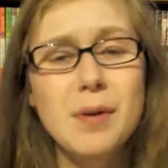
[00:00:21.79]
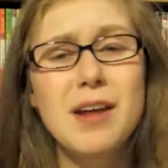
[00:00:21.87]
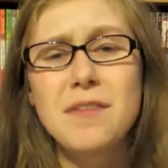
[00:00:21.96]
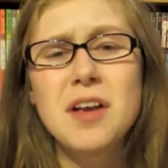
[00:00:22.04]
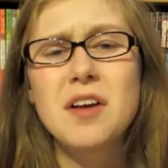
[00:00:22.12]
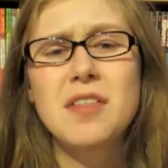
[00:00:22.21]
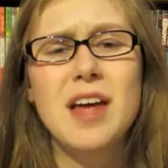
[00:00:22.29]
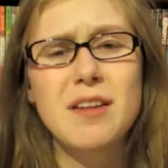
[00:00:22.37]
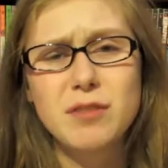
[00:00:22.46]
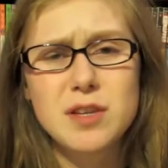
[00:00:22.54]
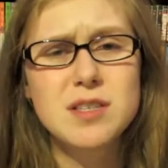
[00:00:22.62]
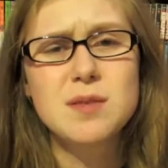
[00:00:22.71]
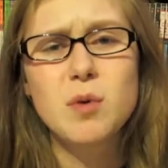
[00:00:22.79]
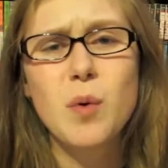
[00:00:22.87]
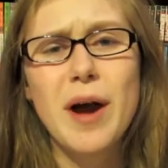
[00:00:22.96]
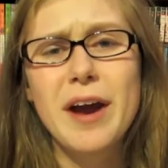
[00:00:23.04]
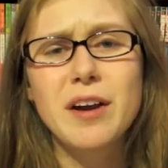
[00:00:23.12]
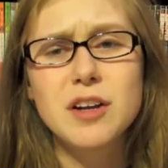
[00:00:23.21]
But I figured that if Lizzie
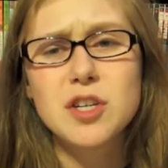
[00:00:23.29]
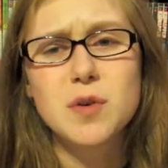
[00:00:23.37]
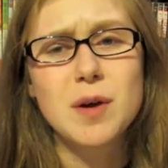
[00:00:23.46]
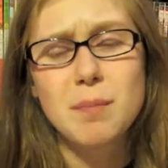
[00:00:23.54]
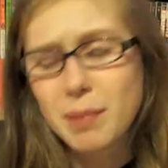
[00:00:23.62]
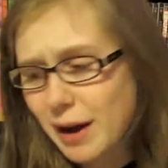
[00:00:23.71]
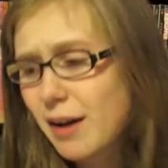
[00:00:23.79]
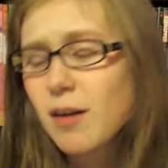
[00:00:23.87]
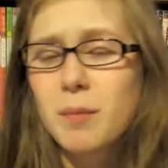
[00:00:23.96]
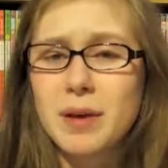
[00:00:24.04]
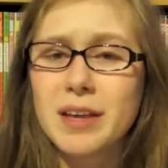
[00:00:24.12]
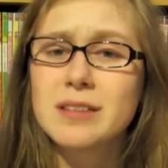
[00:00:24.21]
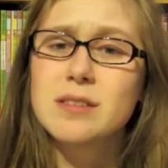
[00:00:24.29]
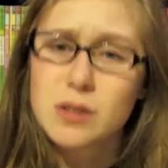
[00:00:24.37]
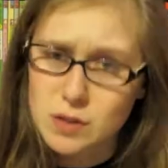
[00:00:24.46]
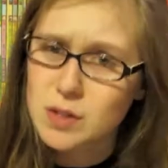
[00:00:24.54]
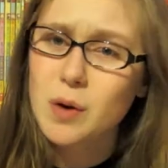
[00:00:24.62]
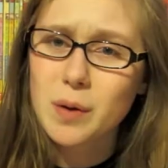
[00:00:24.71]
McGuire can do it, by all means,
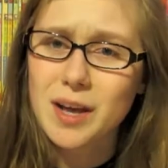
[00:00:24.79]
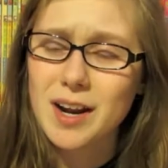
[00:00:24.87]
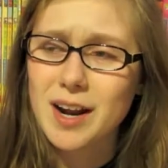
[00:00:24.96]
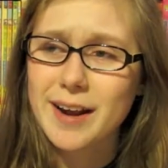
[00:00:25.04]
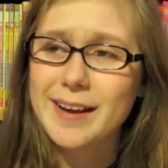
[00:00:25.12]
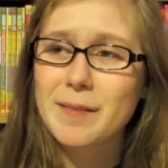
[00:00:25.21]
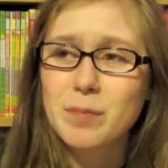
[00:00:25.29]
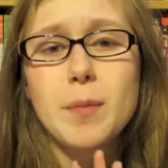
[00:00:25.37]
so can I.